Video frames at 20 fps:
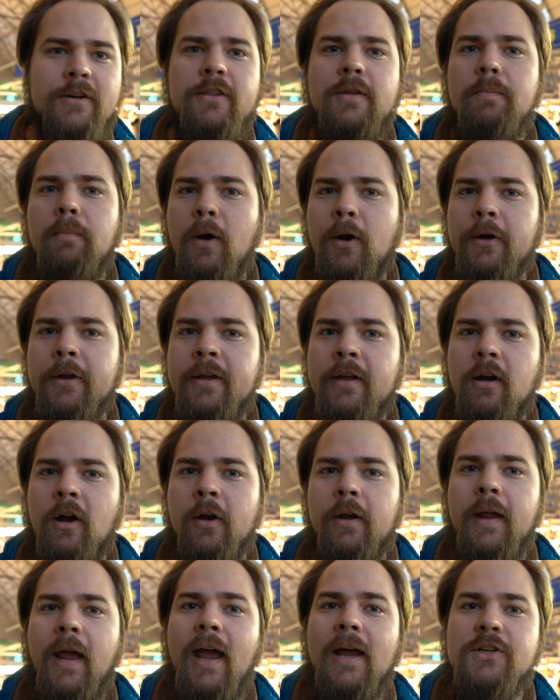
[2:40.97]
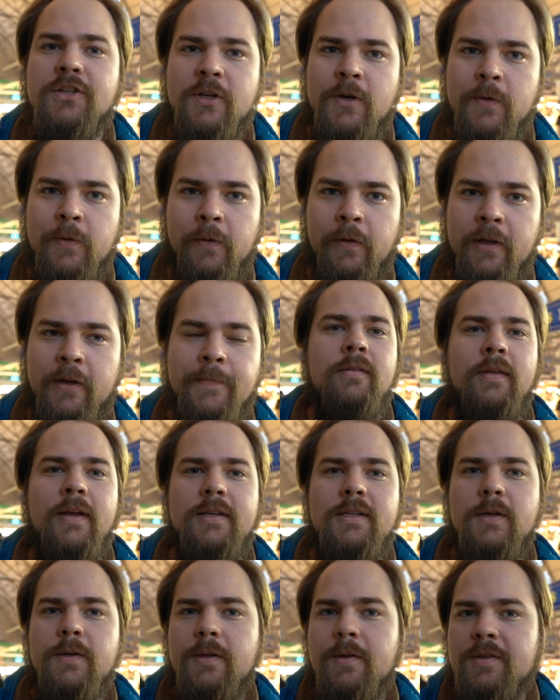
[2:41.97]
in the market are cash only.
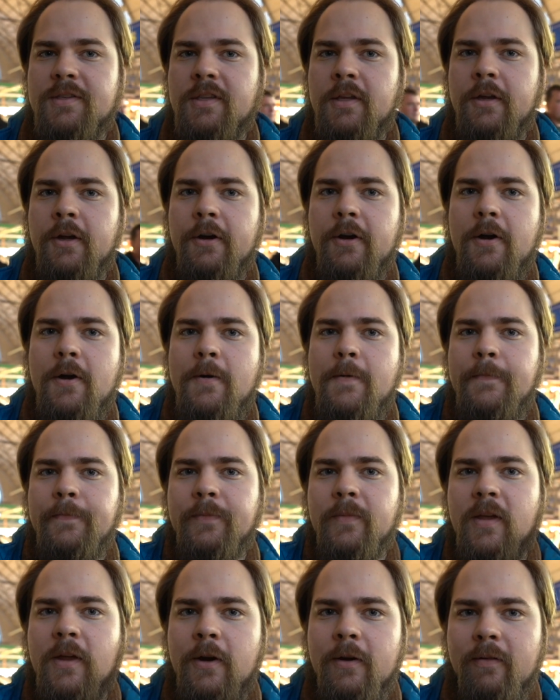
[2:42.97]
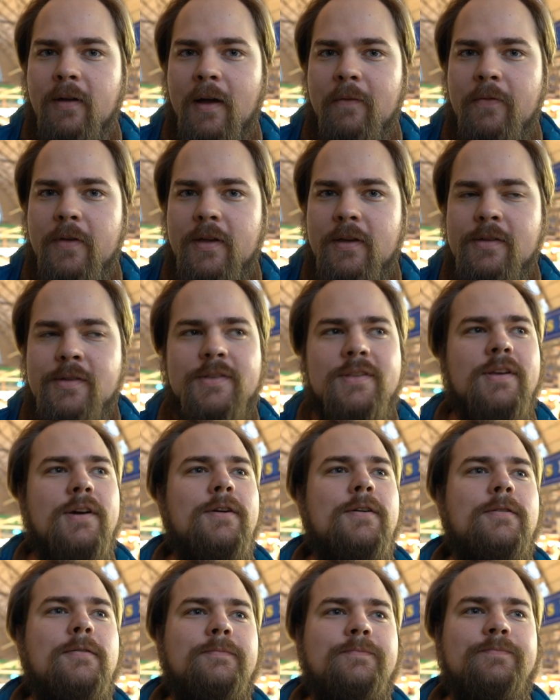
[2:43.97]
They do use the euro here in Latvia, so